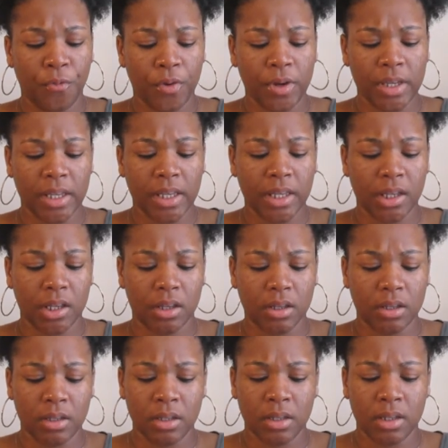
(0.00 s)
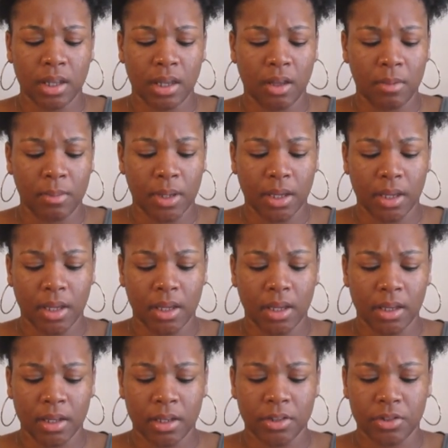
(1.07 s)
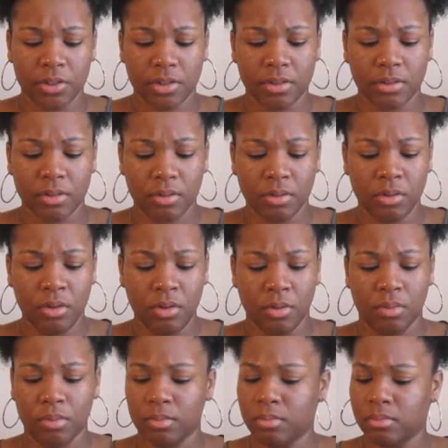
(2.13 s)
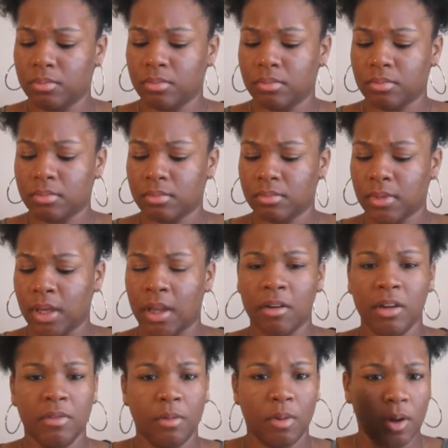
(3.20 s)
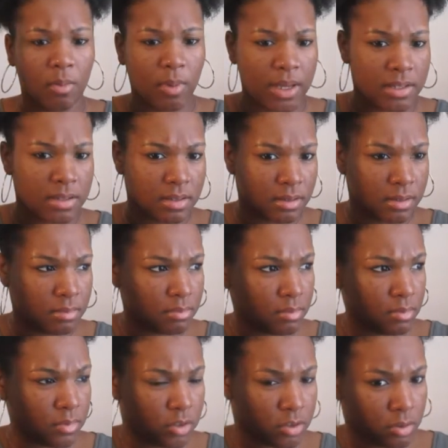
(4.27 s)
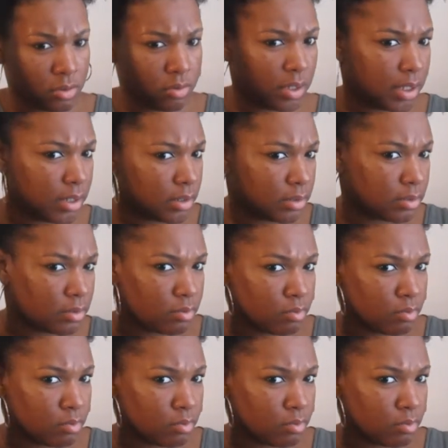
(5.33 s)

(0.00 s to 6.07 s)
freaking good. Like oh my gosh. Ooh. I don't even want to waste it. I'm just gonna do like this.